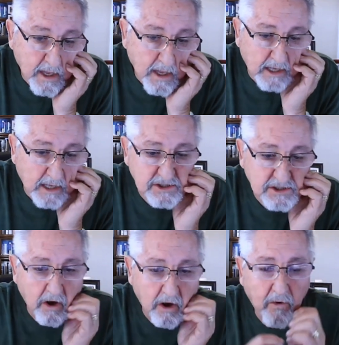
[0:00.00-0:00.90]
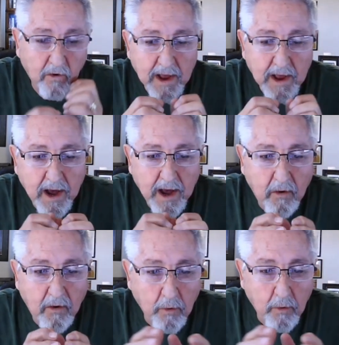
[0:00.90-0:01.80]
And so
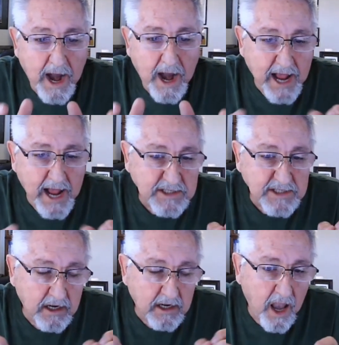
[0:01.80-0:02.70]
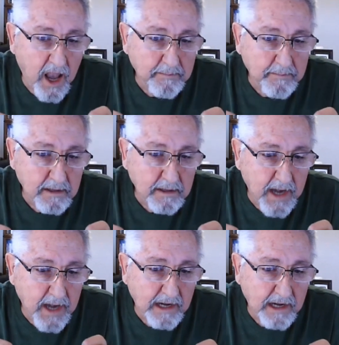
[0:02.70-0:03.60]
we're not asking climate
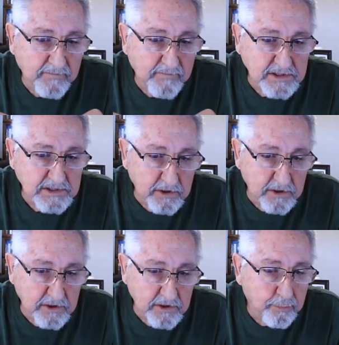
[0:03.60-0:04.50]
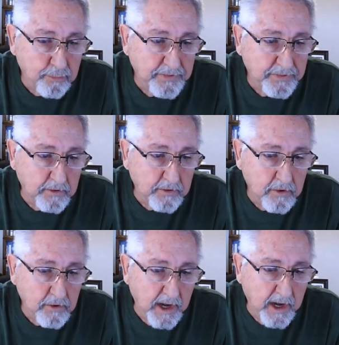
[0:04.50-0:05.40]
activists to drop what they're
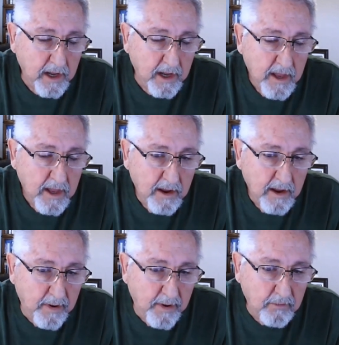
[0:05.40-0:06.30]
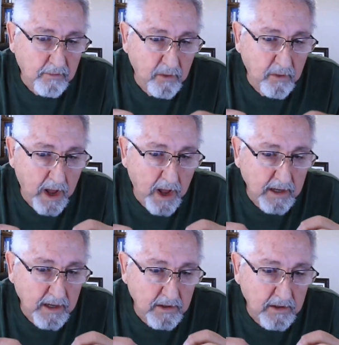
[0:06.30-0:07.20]
doing, but we want
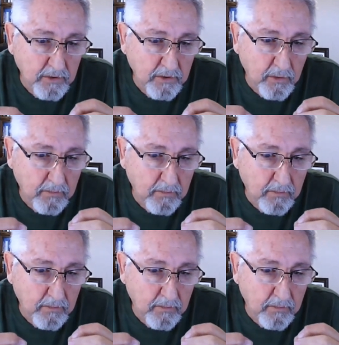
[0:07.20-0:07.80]
to